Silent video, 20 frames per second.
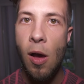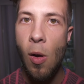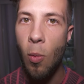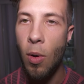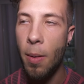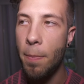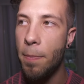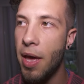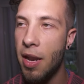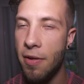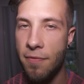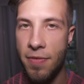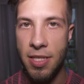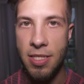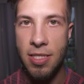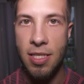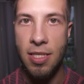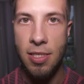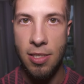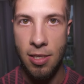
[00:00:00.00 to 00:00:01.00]
what
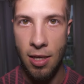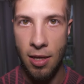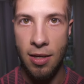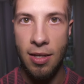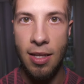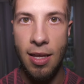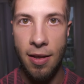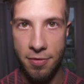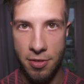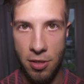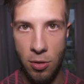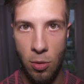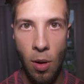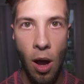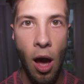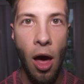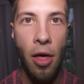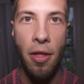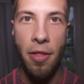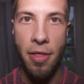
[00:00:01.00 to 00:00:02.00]
benefits the sun gives you
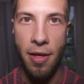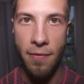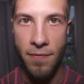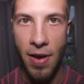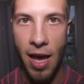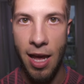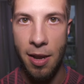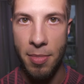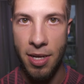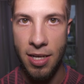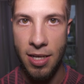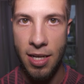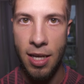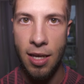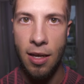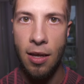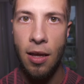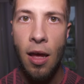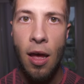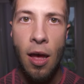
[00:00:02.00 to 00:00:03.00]
other than vitamin
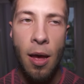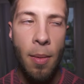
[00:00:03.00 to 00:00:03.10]
D.